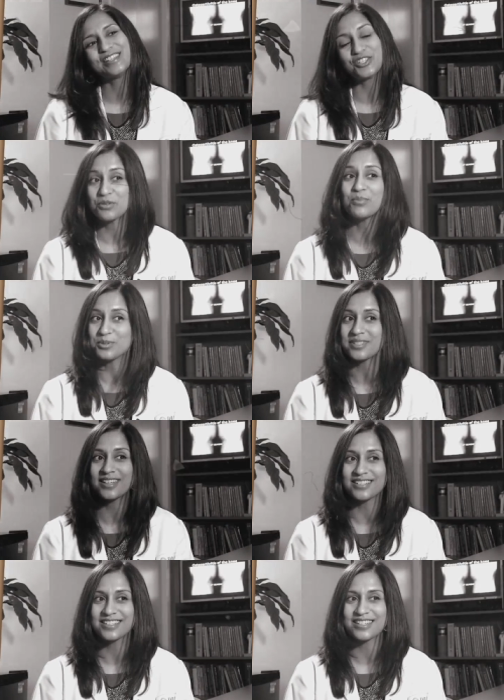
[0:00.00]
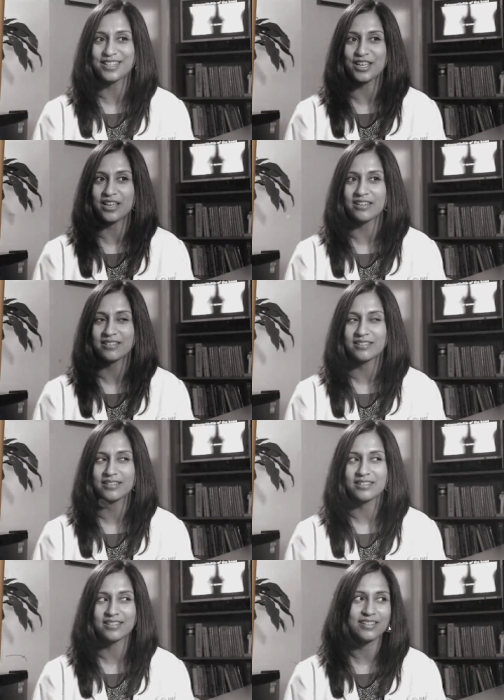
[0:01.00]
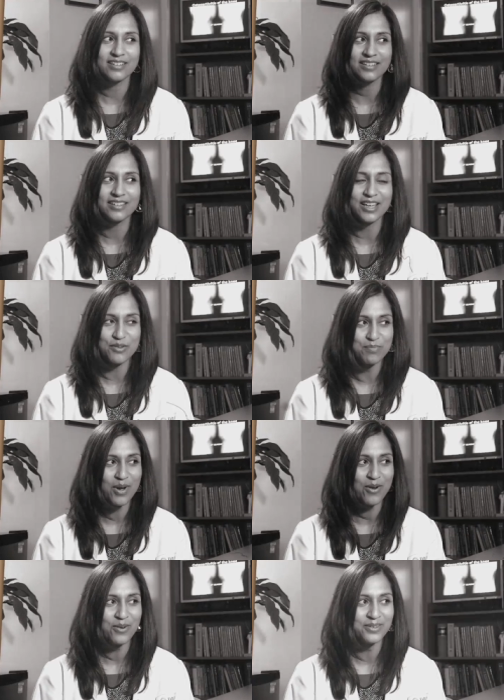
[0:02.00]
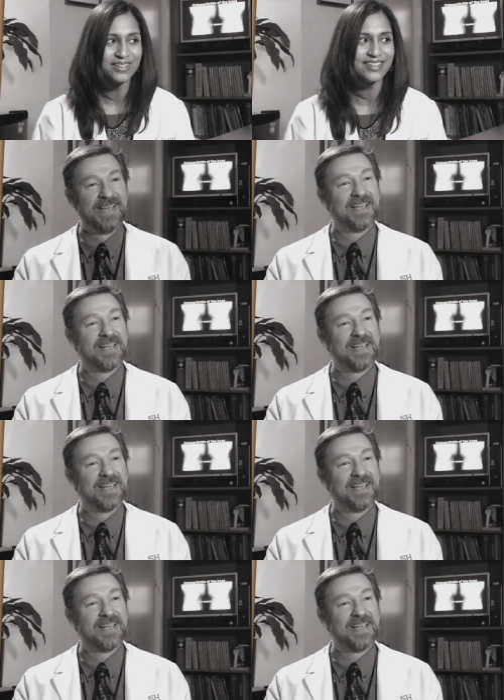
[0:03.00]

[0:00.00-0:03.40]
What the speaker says: The shin bone's connected to the hip bone.